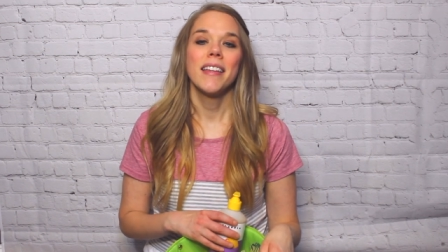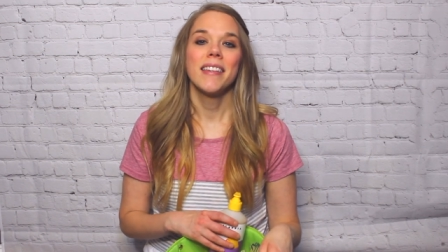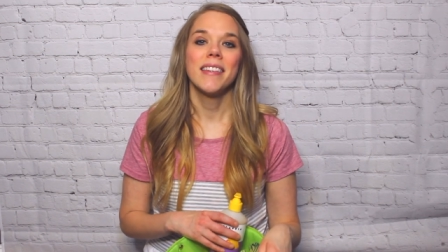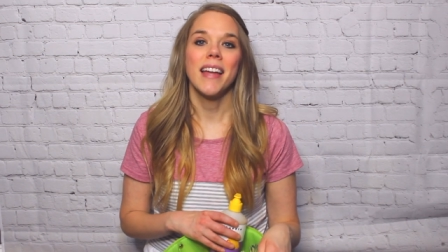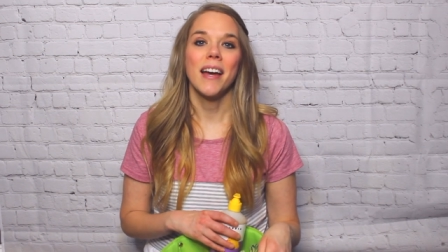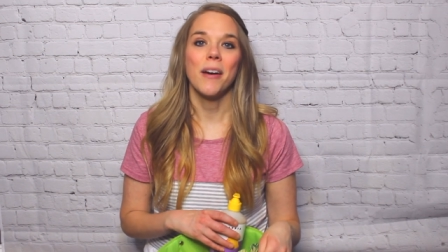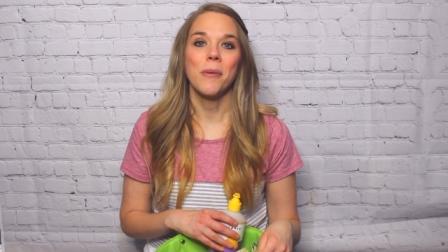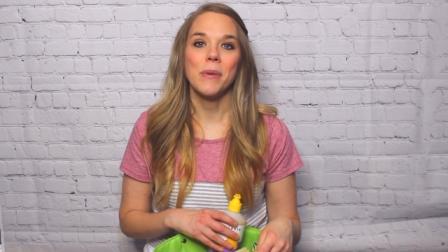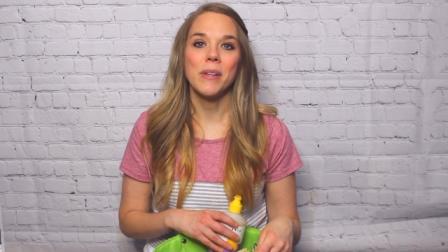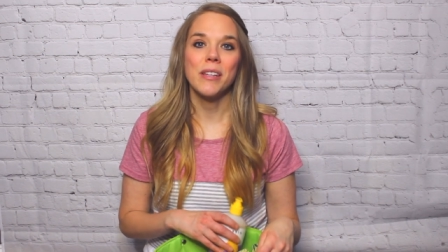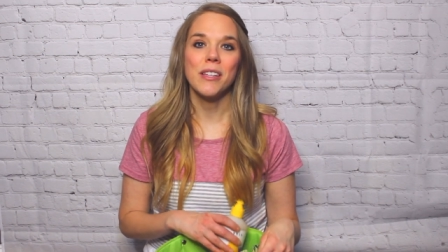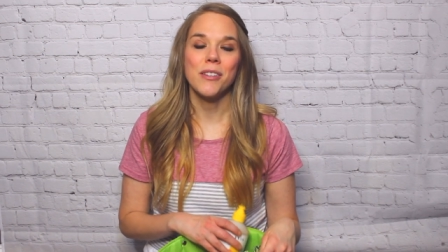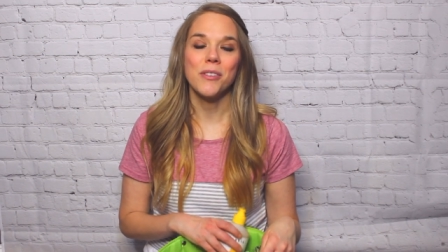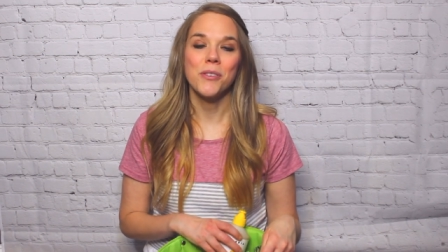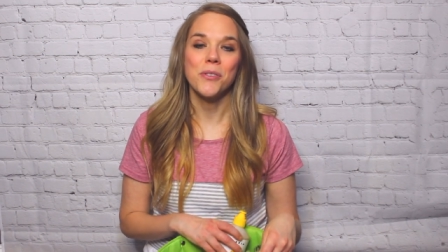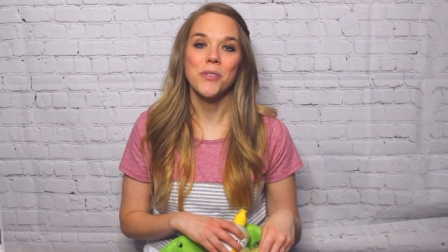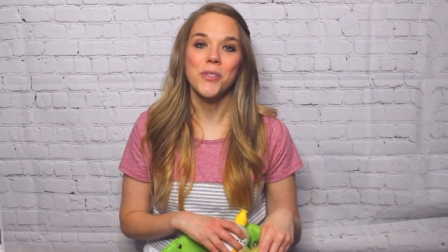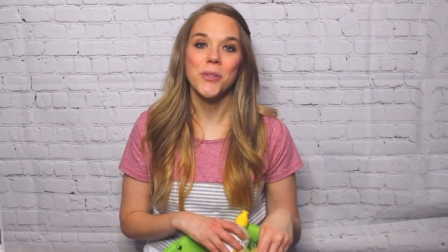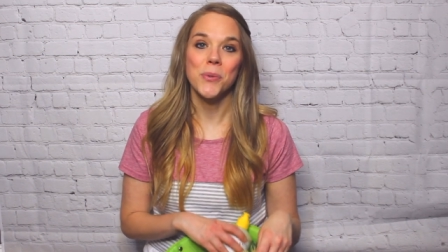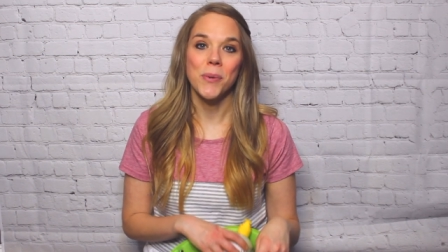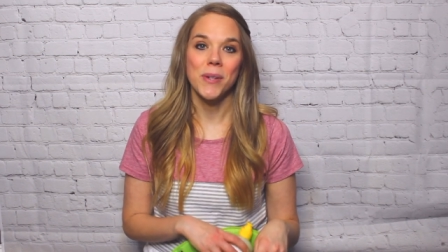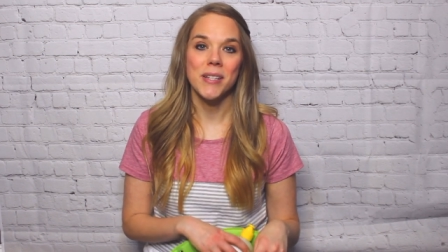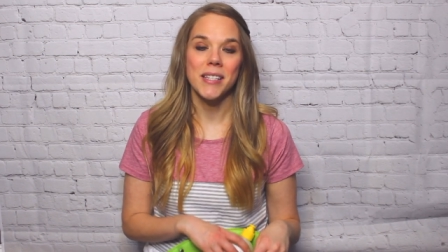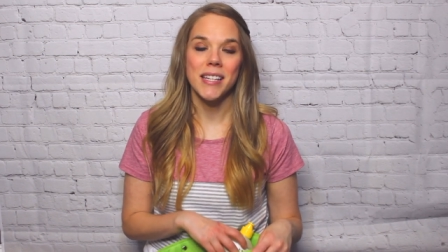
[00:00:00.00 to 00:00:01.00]
that we
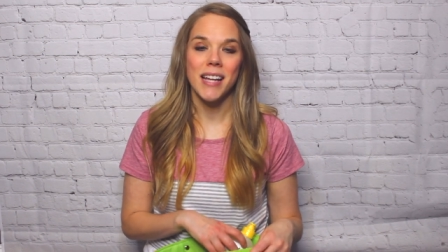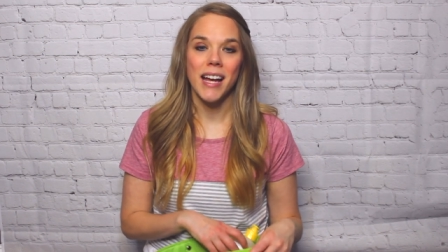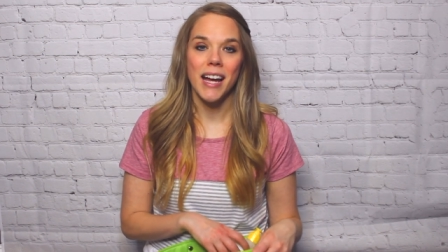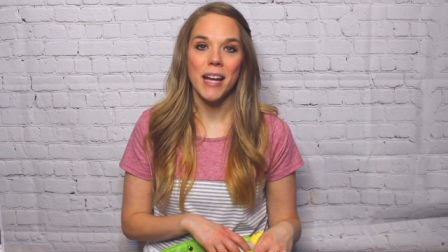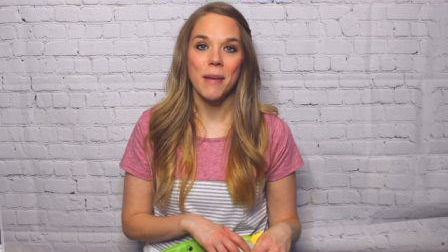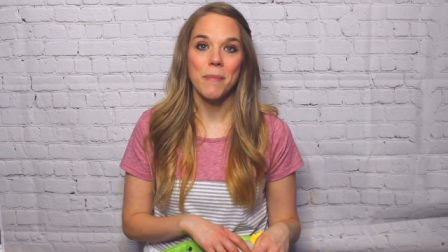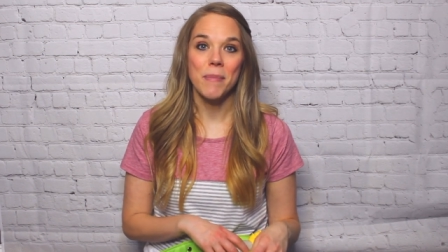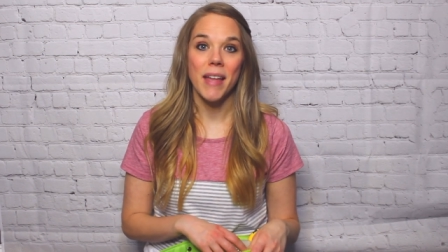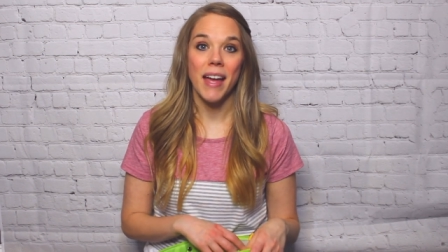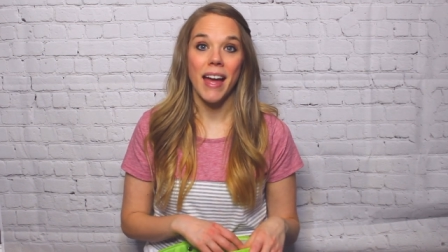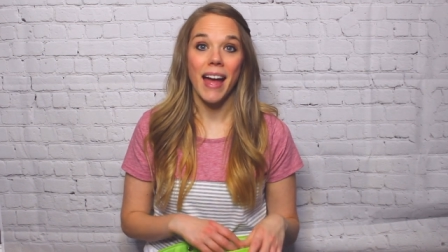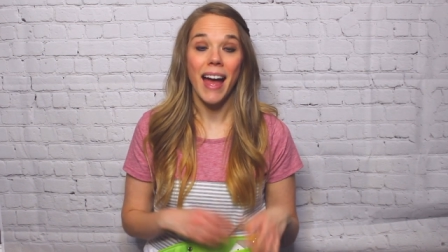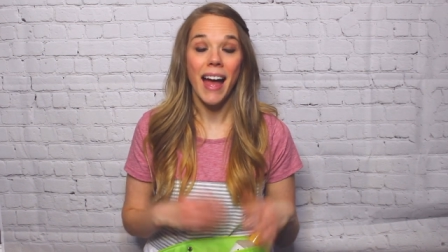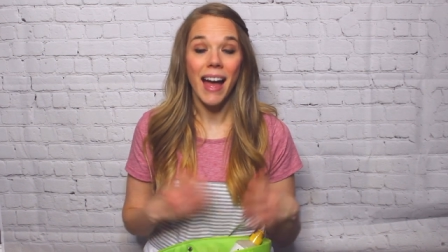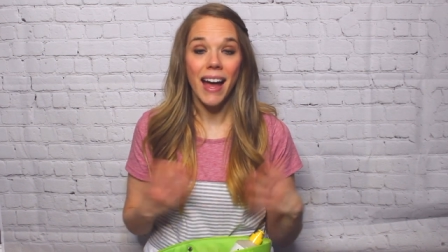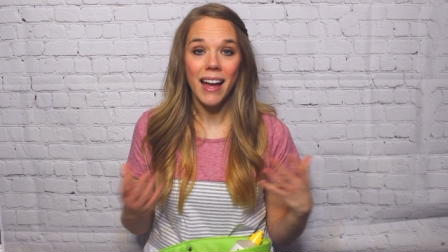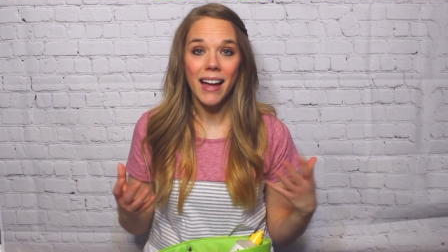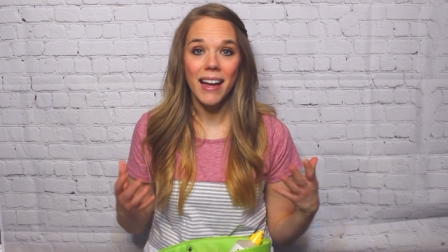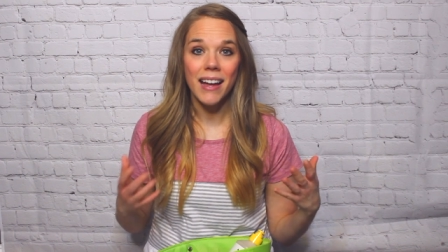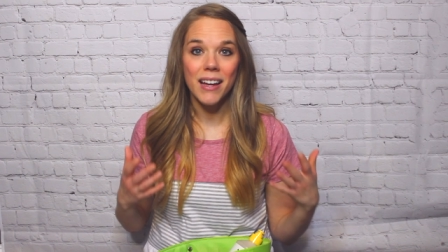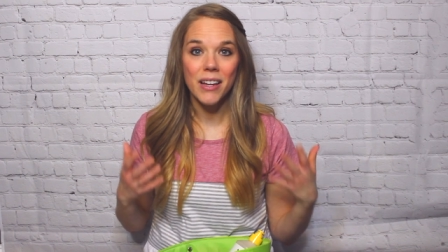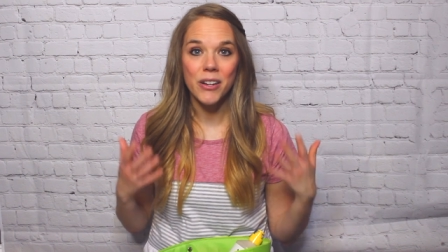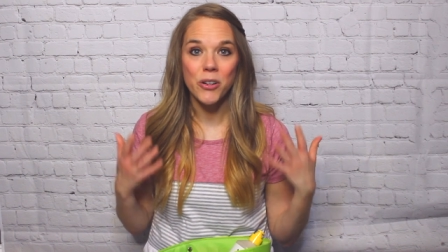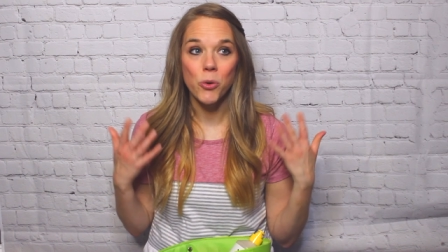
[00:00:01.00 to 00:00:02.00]
used one time that
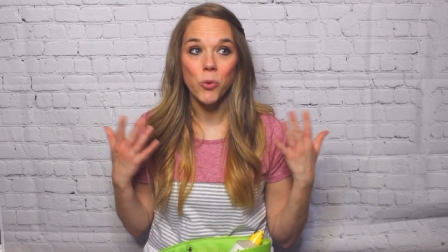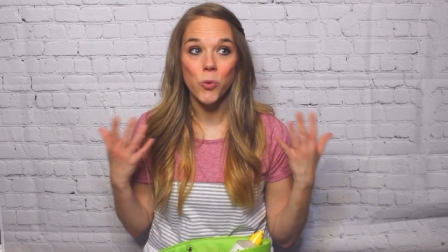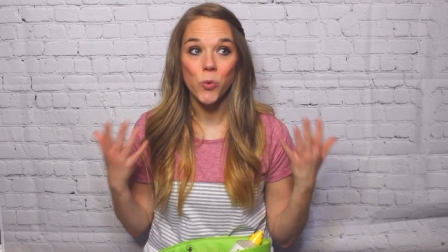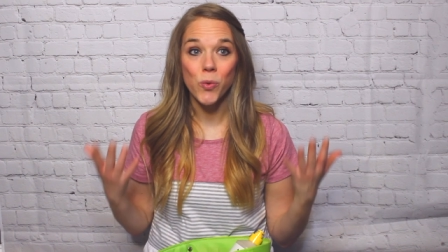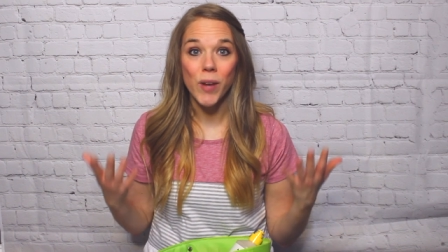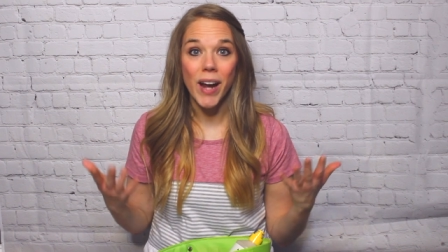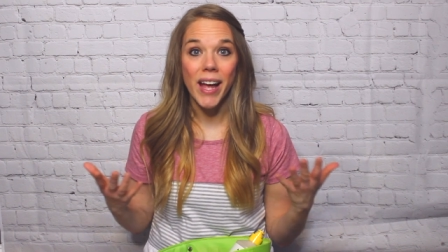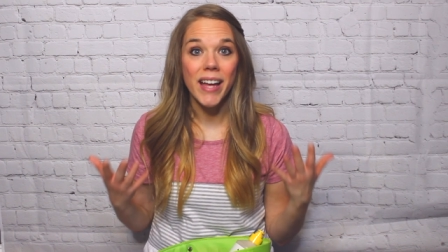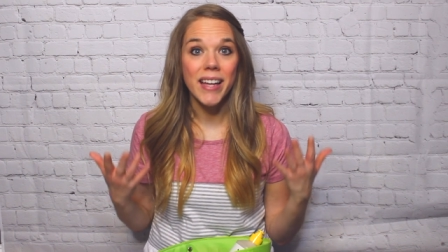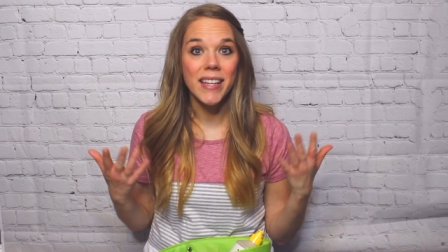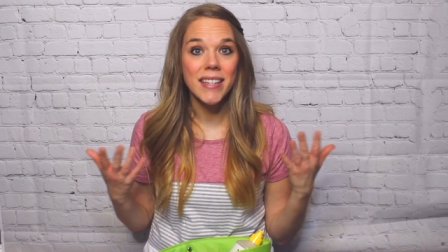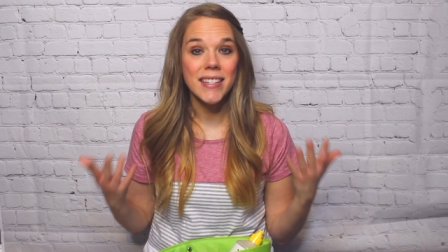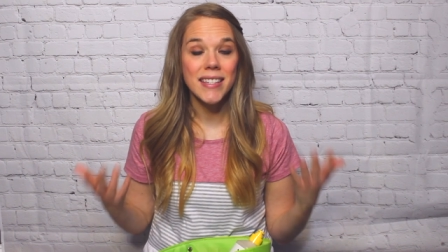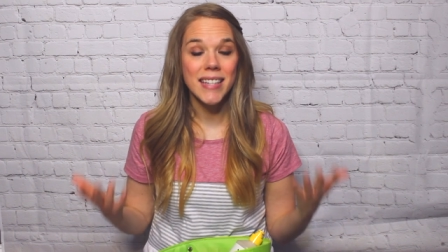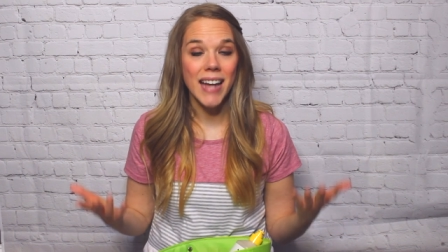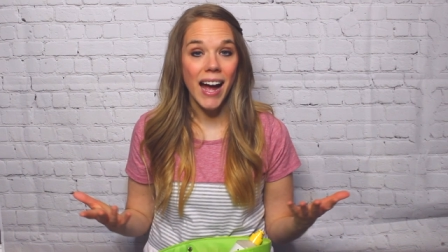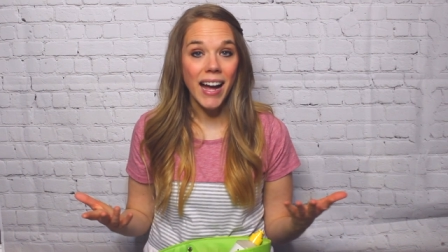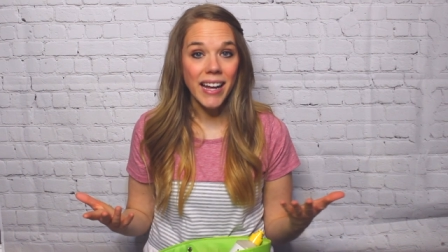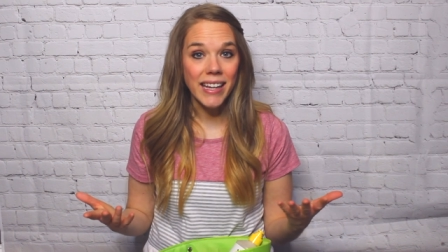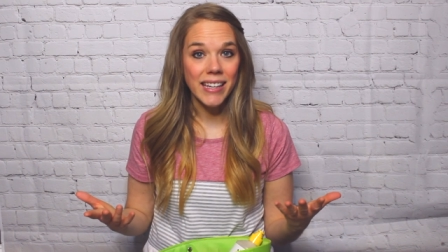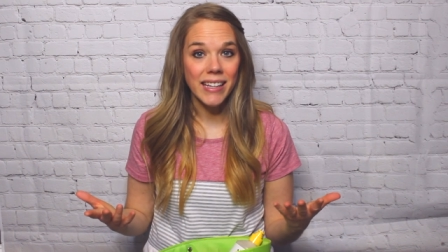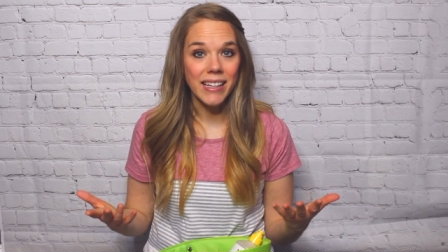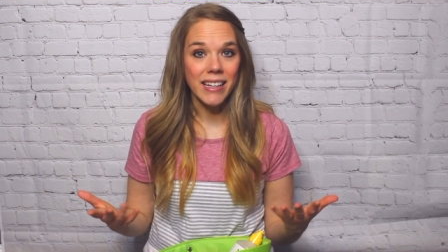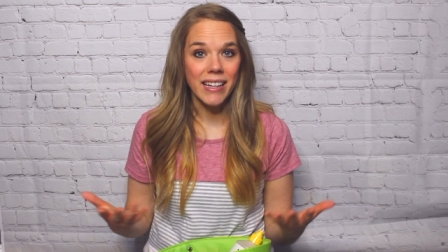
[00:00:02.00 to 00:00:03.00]
had red
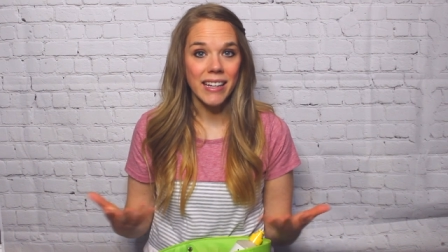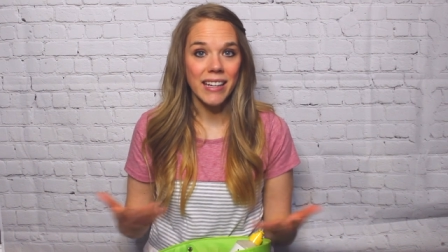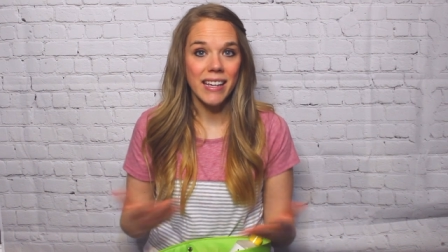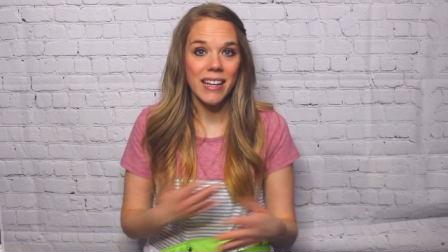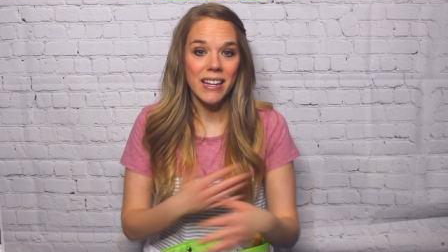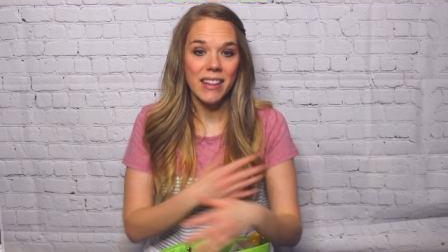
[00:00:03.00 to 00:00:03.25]
dye in it,